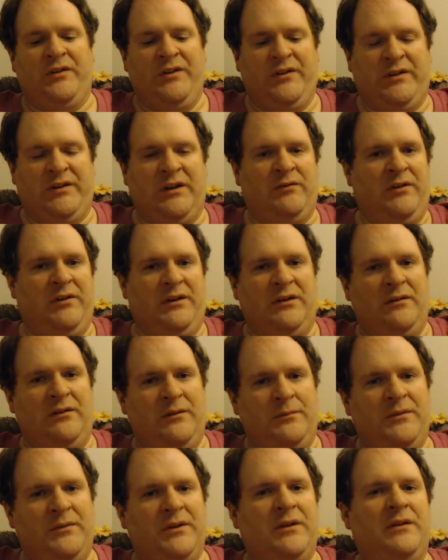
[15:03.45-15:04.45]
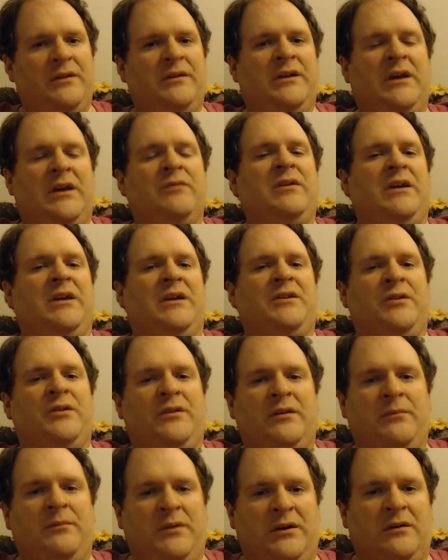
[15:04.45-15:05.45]
He's giving it to
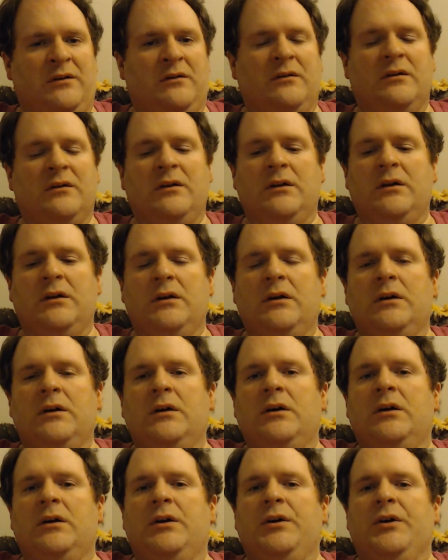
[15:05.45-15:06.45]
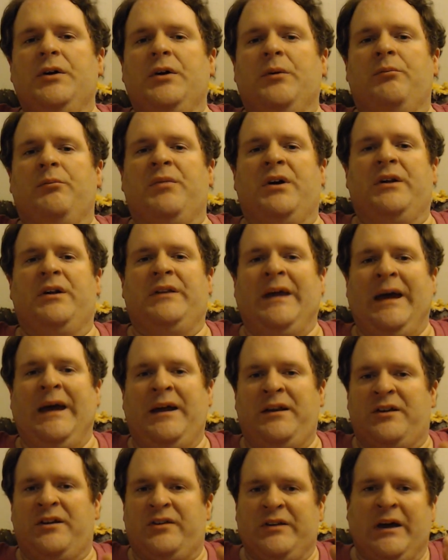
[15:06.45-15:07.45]
them here. But
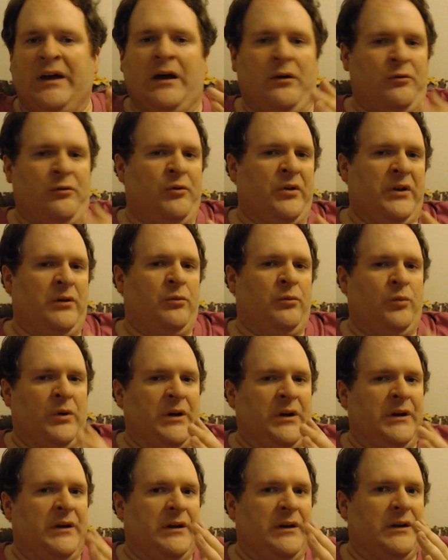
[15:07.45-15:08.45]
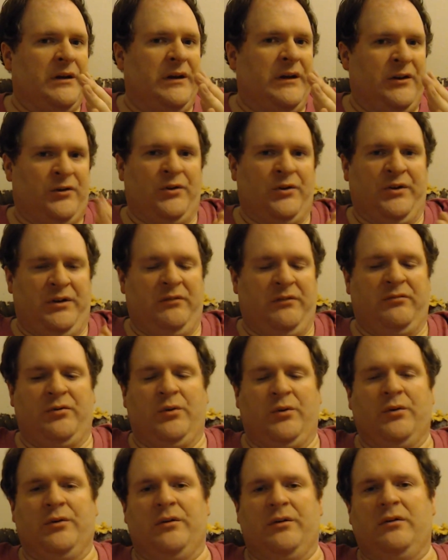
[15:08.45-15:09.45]
that is not really what he's looking
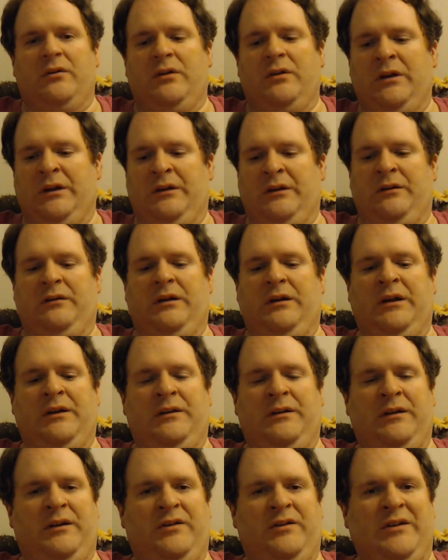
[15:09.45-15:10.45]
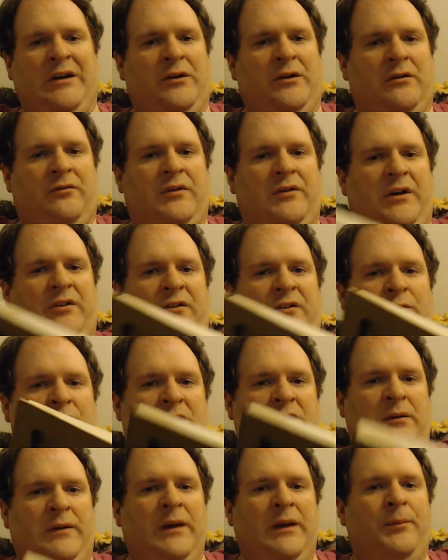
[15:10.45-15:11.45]
for in these sacrifices.
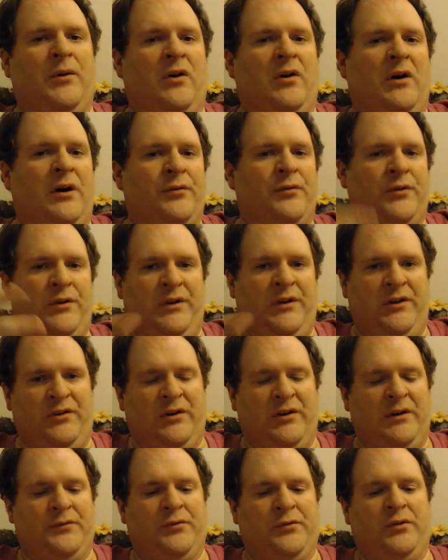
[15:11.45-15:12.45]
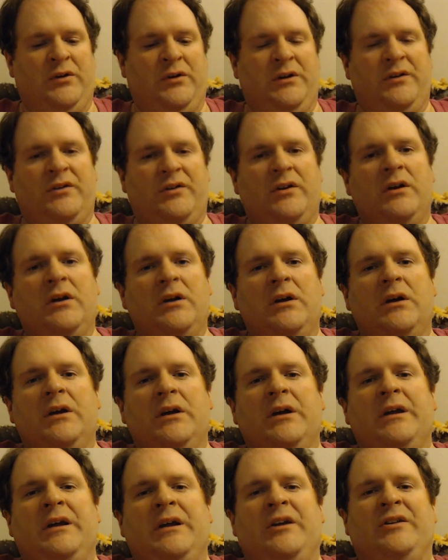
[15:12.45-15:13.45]
When the people offer these offerings,
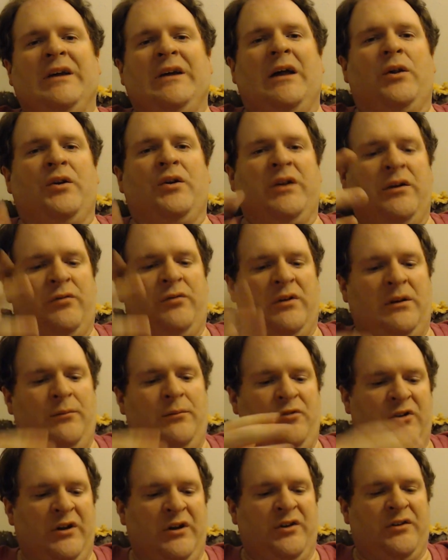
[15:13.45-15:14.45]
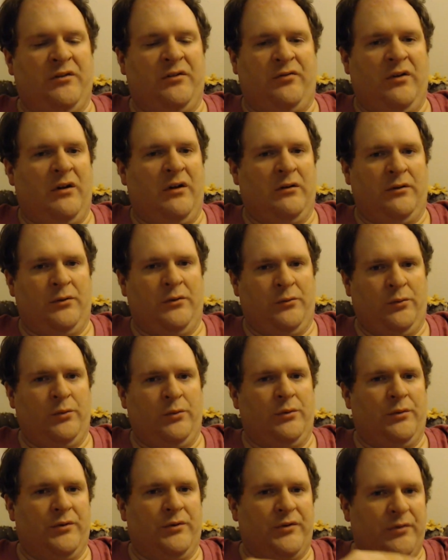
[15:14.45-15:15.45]
he's not looking for them just to follow the
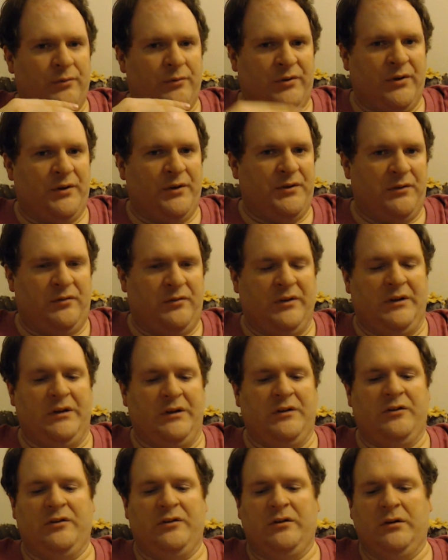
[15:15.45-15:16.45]
rules from start to finish.